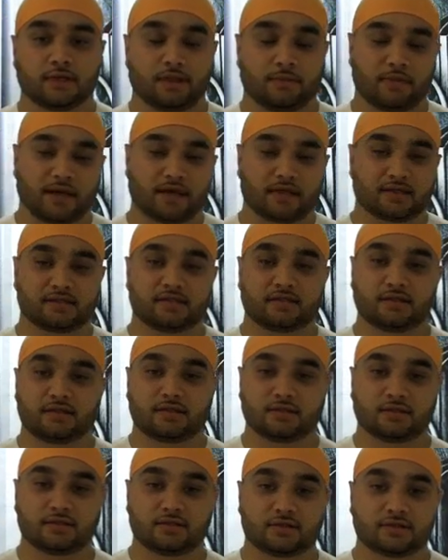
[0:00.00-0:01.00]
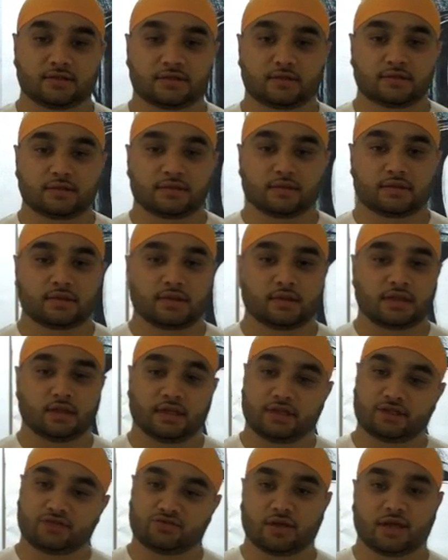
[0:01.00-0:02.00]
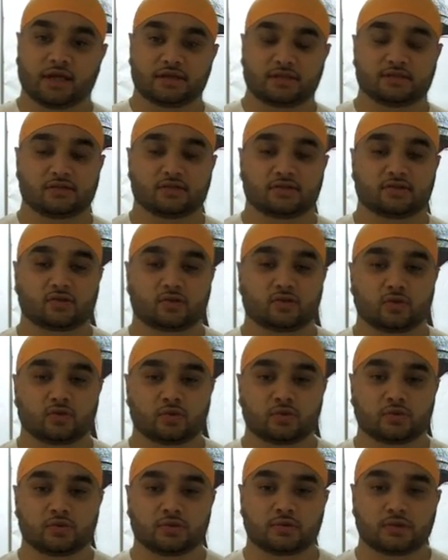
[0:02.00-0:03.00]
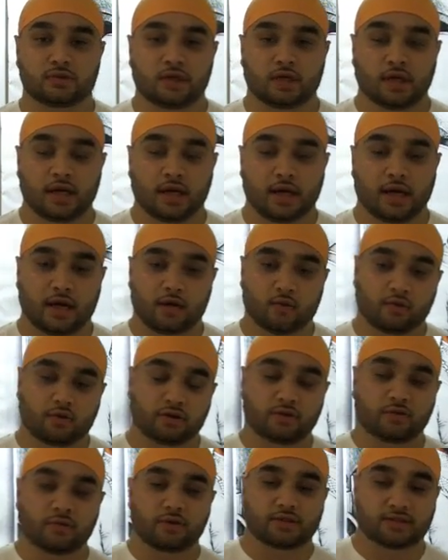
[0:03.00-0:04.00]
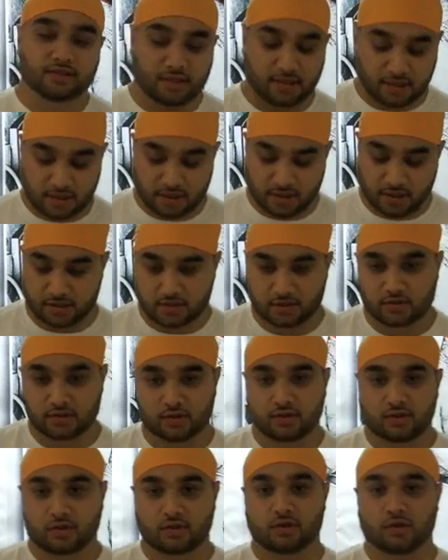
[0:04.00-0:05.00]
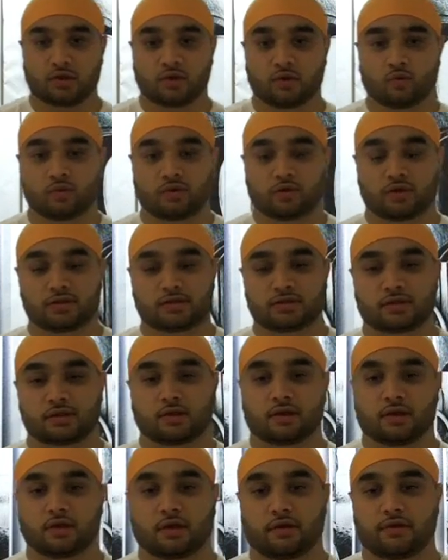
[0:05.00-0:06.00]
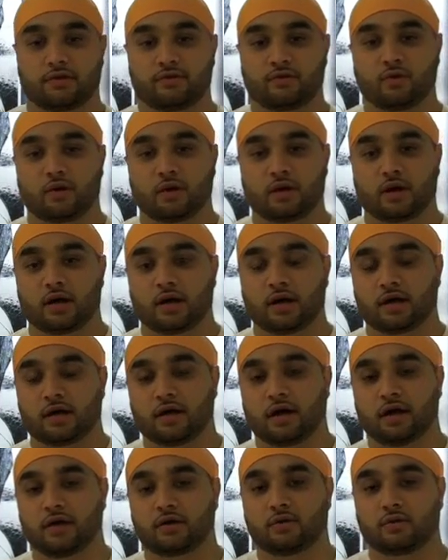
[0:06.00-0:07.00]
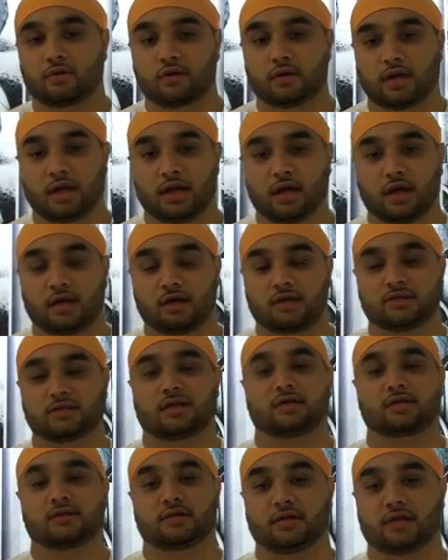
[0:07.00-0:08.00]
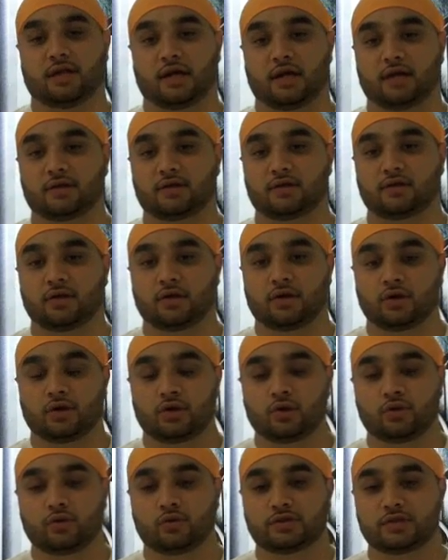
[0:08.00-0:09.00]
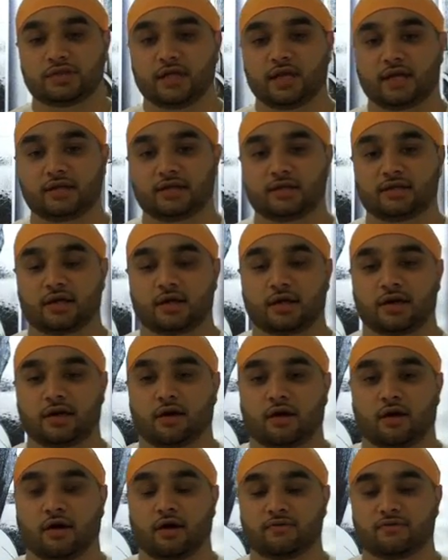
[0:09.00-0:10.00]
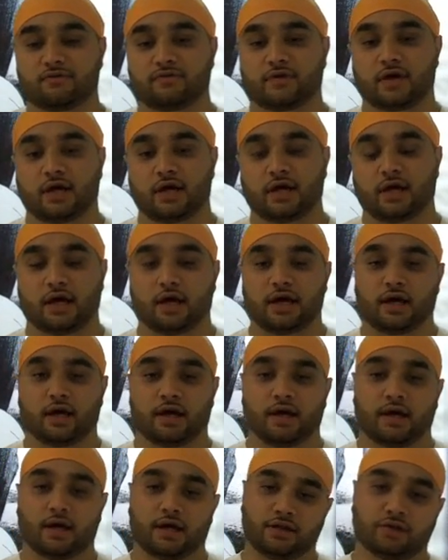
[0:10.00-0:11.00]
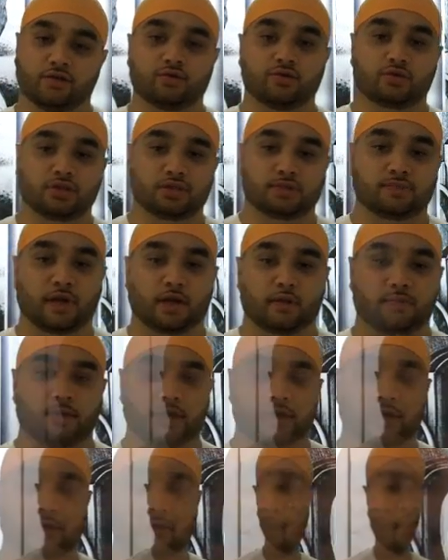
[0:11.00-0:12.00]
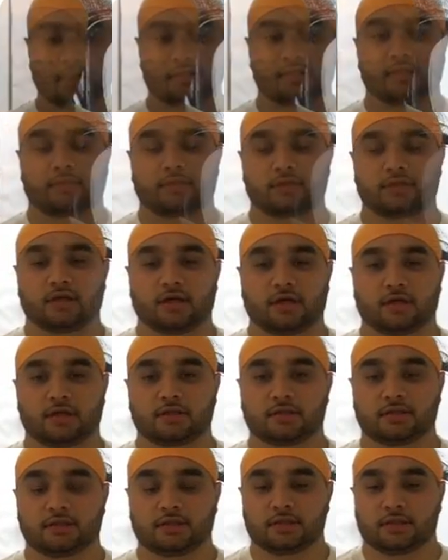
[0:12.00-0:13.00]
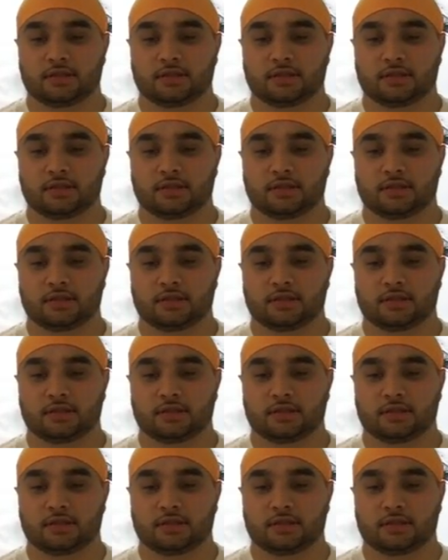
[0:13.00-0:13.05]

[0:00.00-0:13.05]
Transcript: in magazines, in history lessons at school. And one of the ways they did this was through a guy called Lala Jagat Narayan, who was the editor of a Hindu newspaper, the Hind Samachar.